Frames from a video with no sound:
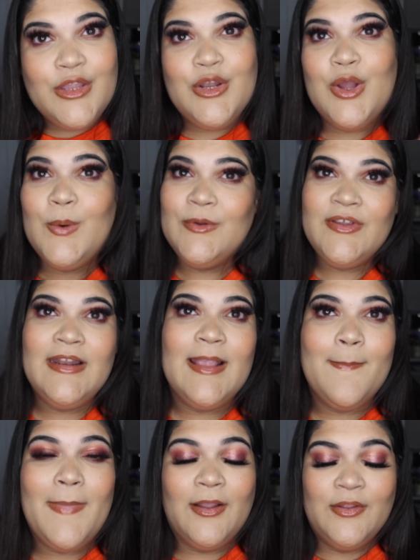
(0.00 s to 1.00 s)
You know, we're trying to
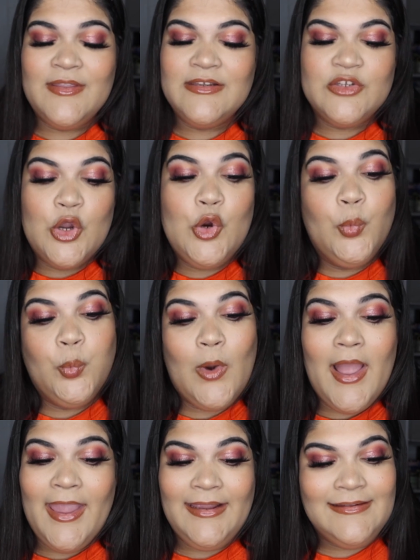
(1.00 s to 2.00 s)
get back on this
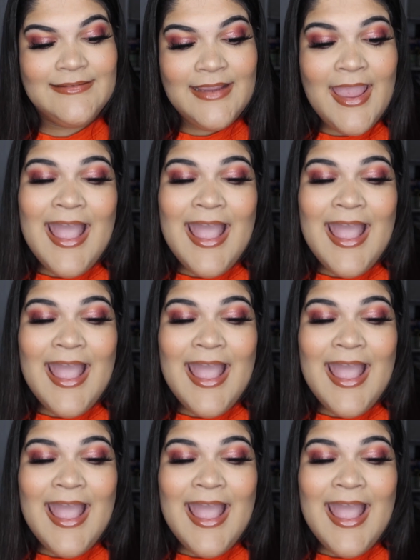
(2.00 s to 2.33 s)
grind.